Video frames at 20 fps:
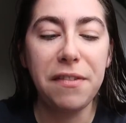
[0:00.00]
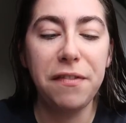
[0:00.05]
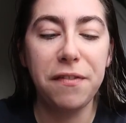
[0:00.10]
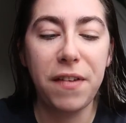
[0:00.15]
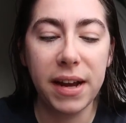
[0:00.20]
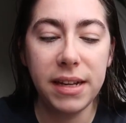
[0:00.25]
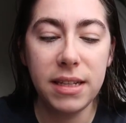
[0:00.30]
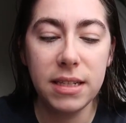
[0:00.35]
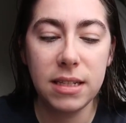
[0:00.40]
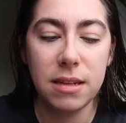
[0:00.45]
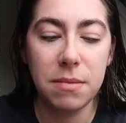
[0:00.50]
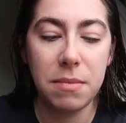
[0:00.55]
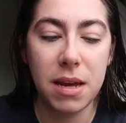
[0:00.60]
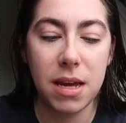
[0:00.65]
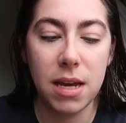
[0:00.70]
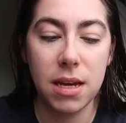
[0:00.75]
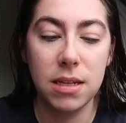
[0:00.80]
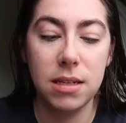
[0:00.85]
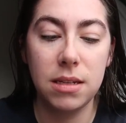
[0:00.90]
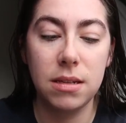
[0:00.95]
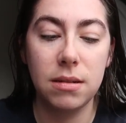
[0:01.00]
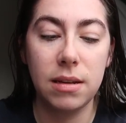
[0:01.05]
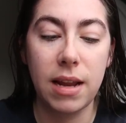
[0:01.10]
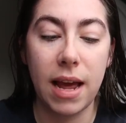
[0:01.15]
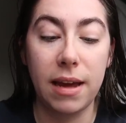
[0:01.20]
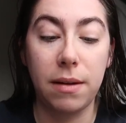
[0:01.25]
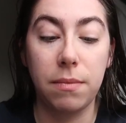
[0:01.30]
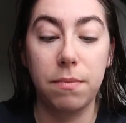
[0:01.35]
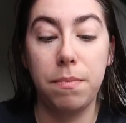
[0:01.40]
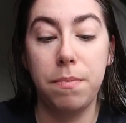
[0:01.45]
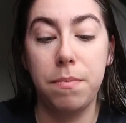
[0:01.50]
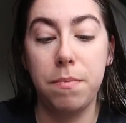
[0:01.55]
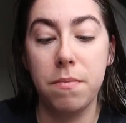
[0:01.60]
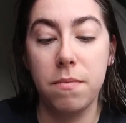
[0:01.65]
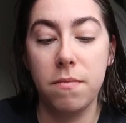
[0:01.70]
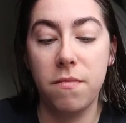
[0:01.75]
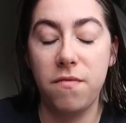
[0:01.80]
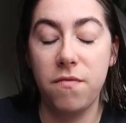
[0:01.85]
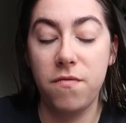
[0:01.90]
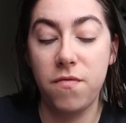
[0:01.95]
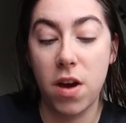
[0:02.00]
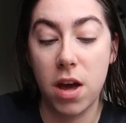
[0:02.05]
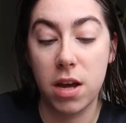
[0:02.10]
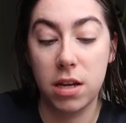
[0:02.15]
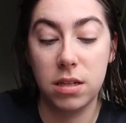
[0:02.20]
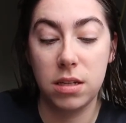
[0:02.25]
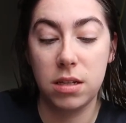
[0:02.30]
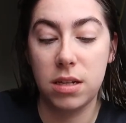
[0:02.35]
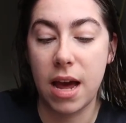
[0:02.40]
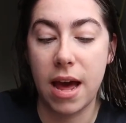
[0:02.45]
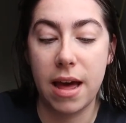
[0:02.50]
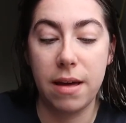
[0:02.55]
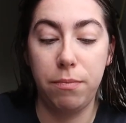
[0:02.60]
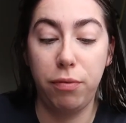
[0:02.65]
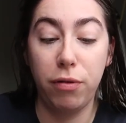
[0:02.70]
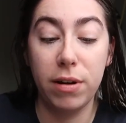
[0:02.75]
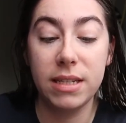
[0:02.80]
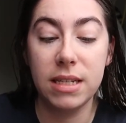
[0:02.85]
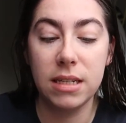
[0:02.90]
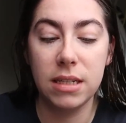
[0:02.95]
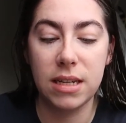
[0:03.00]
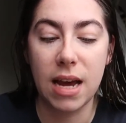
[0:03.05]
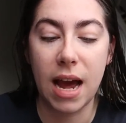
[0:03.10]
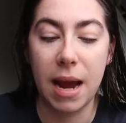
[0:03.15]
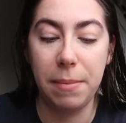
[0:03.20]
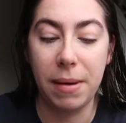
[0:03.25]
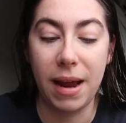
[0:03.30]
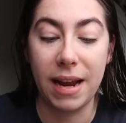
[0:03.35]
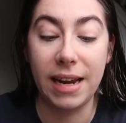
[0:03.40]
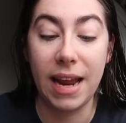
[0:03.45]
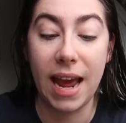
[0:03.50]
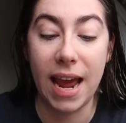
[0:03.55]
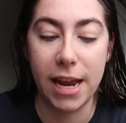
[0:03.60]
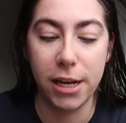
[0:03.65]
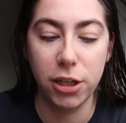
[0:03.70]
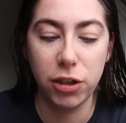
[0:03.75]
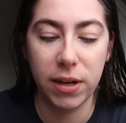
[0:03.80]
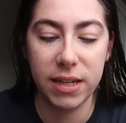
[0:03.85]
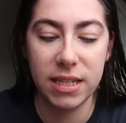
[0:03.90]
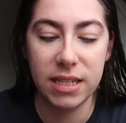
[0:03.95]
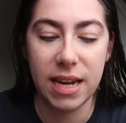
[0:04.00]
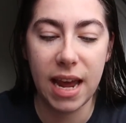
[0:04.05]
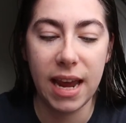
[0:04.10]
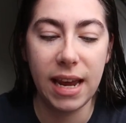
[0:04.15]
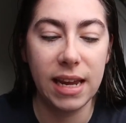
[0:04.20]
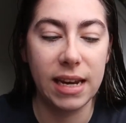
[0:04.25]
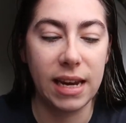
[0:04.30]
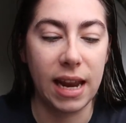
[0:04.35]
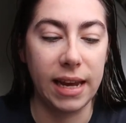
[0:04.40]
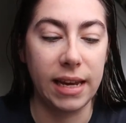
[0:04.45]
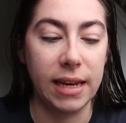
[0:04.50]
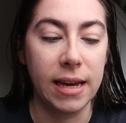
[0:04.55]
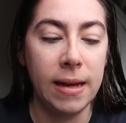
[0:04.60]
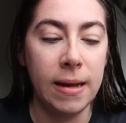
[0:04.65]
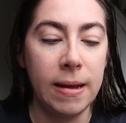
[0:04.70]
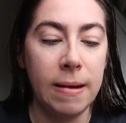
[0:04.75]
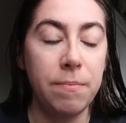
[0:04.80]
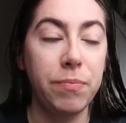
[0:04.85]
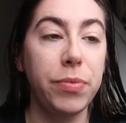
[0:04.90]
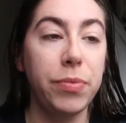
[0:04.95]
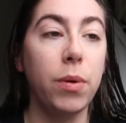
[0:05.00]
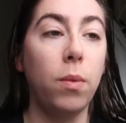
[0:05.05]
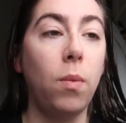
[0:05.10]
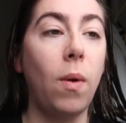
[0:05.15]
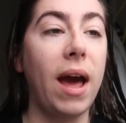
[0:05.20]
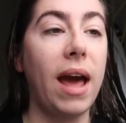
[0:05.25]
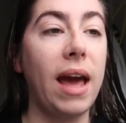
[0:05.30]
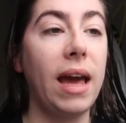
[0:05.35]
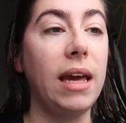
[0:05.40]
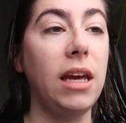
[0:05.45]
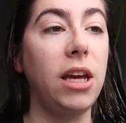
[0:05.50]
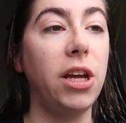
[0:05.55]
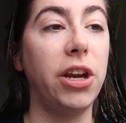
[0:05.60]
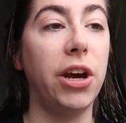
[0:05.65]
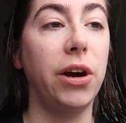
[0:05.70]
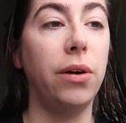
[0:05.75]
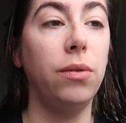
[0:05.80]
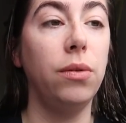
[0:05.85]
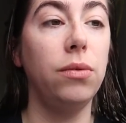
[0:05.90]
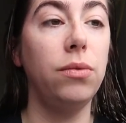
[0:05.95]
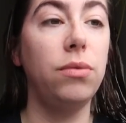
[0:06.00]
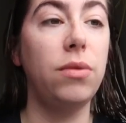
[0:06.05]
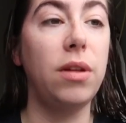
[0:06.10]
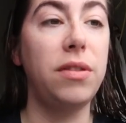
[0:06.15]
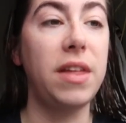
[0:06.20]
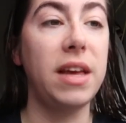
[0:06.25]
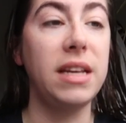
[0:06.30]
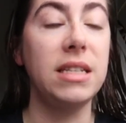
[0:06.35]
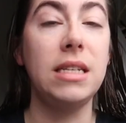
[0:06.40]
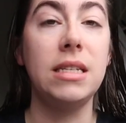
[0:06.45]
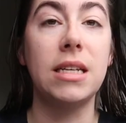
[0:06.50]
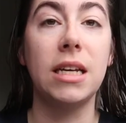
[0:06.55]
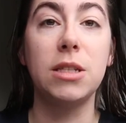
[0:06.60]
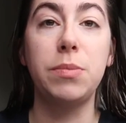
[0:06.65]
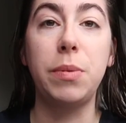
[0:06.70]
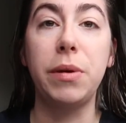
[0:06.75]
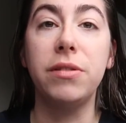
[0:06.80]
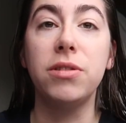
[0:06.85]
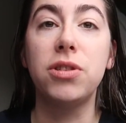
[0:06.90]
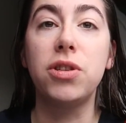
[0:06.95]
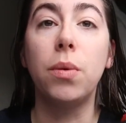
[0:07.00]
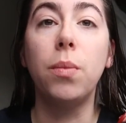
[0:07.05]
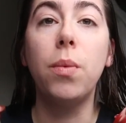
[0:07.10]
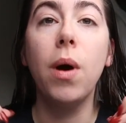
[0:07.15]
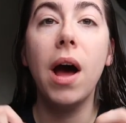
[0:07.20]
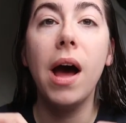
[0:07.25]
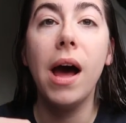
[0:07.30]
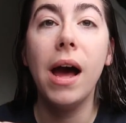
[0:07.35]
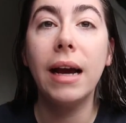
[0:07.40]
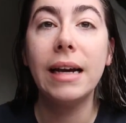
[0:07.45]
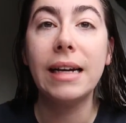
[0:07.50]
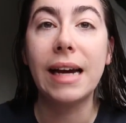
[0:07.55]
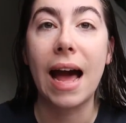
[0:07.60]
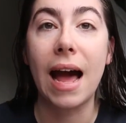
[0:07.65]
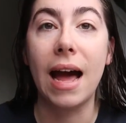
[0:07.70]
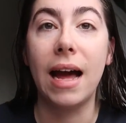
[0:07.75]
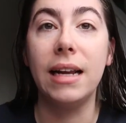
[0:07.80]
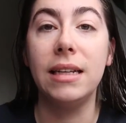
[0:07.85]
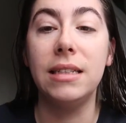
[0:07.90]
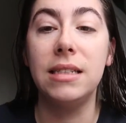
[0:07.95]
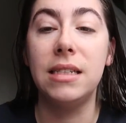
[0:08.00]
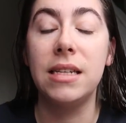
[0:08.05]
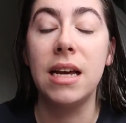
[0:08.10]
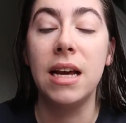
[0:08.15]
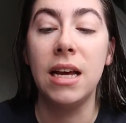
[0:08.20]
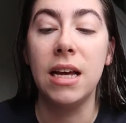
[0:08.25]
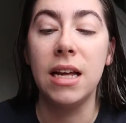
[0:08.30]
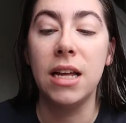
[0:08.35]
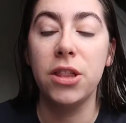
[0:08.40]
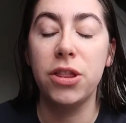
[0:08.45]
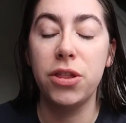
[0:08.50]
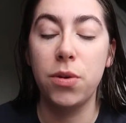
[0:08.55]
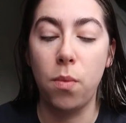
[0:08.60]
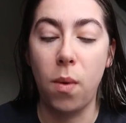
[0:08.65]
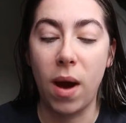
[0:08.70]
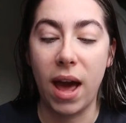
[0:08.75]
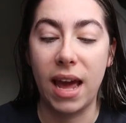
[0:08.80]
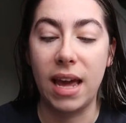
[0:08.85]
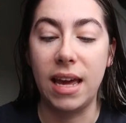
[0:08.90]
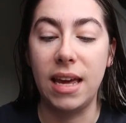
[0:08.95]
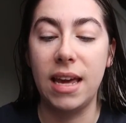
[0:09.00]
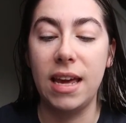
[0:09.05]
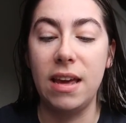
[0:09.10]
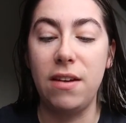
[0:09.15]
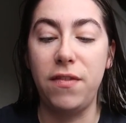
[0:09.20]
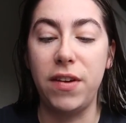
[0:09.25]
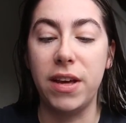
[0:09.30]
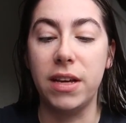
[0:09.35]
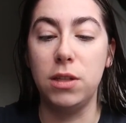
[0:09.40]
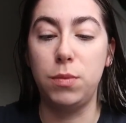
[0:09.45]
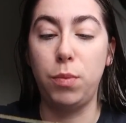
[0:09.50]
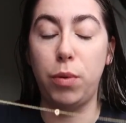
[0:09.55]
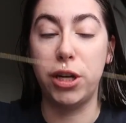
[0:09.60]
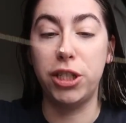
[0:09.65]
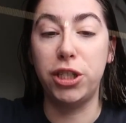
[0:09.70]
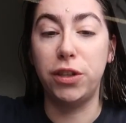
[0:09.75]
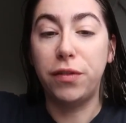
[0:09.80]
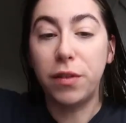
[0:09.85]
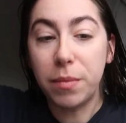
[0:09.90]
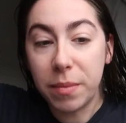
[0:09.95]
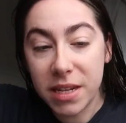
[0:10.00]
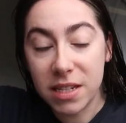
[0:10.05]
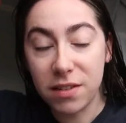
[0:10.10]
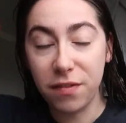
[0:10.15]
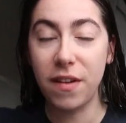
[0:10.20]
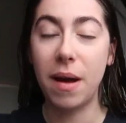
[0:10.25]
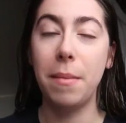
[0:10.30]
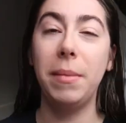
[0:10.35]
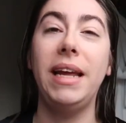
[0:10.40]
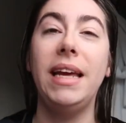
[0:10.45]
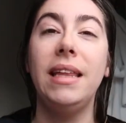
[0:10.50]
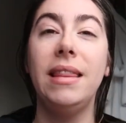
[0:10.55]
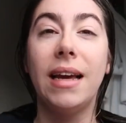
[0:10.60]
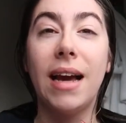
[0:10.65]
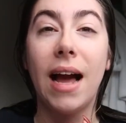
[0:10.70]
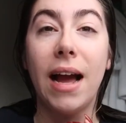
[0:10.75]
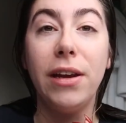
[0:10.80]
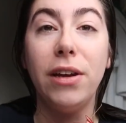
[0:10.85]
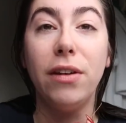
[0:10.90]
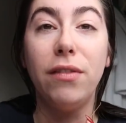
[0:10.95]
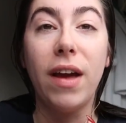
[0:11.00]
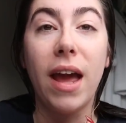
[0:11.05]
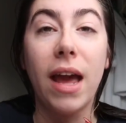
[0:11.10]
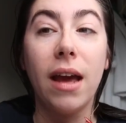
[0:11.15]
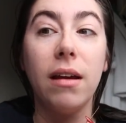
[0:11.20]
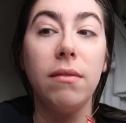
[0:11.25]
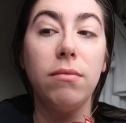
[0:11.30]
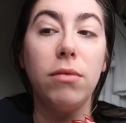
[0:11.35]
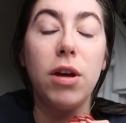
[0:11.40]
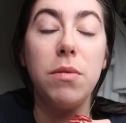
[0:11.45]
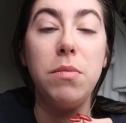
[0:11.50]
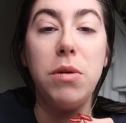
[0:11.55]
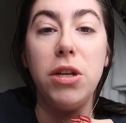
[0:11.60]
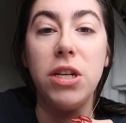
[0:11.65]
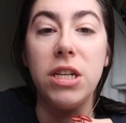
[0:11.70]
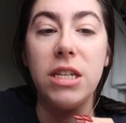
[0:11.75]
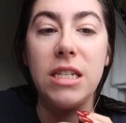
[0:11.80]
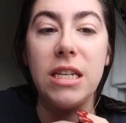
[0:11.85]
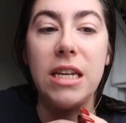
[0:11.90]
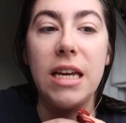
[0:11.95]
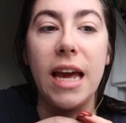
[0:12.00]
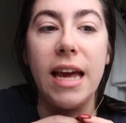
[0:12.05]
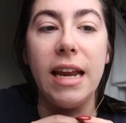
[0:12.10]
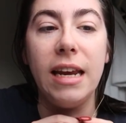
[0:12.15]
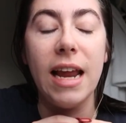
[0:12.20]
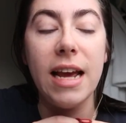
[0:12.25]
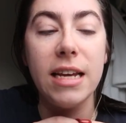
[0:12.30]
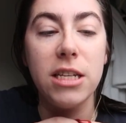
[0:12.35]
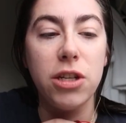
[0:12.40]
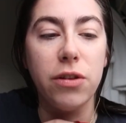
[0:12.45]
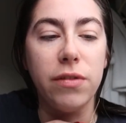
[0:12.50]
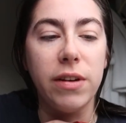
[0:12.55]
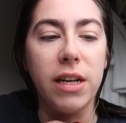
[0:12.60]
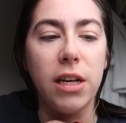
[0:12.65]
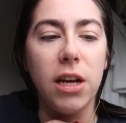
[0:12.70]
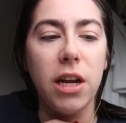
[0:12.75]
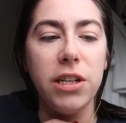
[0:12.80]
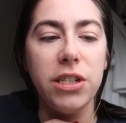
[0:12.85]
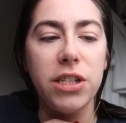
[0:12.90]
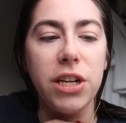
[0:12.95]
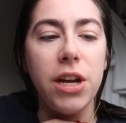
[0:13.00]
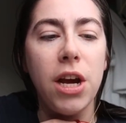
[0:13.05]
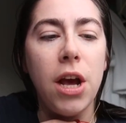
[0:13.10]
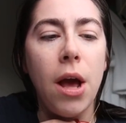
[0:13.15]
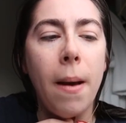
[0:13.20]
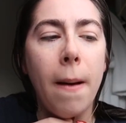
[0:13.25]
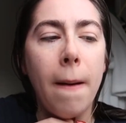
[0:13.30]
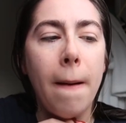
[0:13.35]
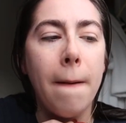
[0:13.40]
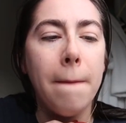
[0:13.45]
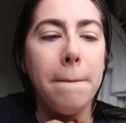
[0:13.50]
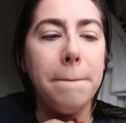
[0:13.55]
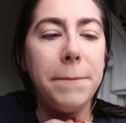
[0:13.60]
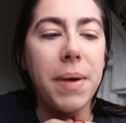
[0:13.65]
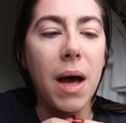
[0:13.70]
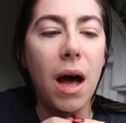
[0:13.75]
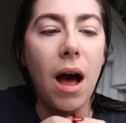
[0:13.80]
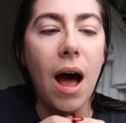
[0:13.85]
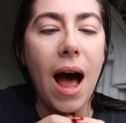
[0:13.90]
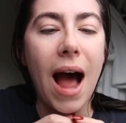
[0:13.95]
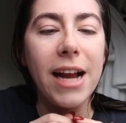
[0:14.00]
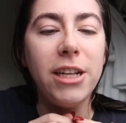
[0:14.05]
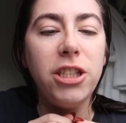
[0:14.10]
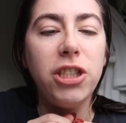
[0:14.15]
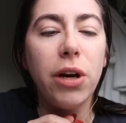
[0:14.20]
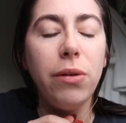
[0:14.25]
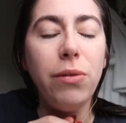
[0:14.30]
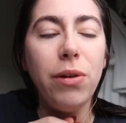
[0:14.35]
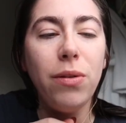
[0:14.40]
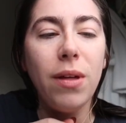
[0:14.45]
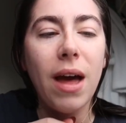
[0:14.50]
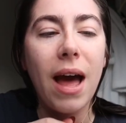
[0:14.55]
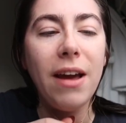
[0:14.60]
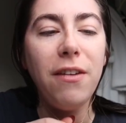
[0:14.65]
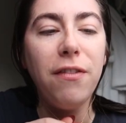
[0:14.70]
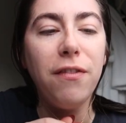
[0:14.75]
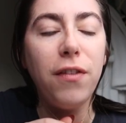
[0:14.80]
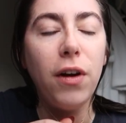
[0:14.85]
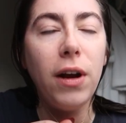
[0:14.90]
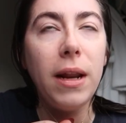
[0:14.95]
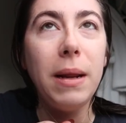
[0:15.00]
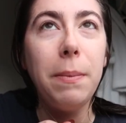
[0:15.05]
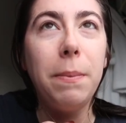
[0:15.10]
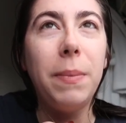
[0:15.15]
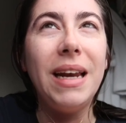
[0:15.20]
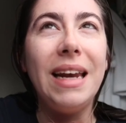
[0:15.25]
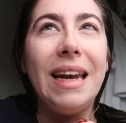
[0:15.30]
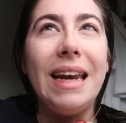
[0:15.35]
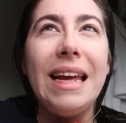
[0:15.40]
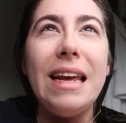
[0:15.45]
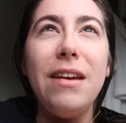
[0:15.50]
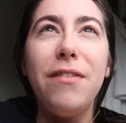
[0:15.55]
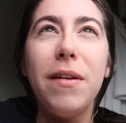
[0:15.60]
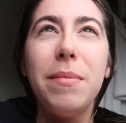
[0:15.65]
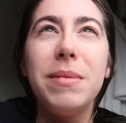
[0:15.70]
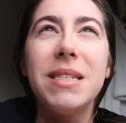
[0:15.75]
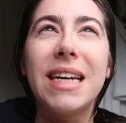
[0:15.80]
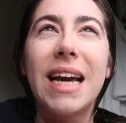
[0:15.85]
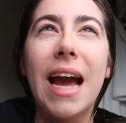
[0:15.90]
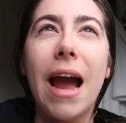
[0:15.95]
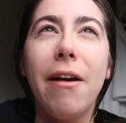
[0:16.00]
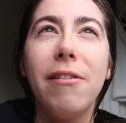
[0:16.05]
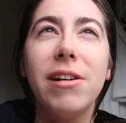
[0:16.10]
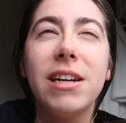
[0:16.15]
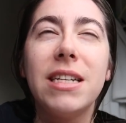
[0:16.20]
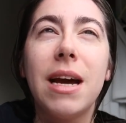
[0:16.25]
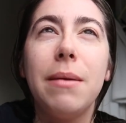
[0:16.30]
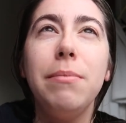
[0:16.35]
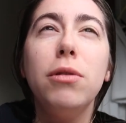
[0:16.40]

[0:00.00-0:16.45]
I find Samir's like first uh, present timeline interesting, and like the way, you know, the things he's experienced at work and the way he feels pressure from his family and the kind of community in Leicester and in London, but I don't know that I fully believe him as a character.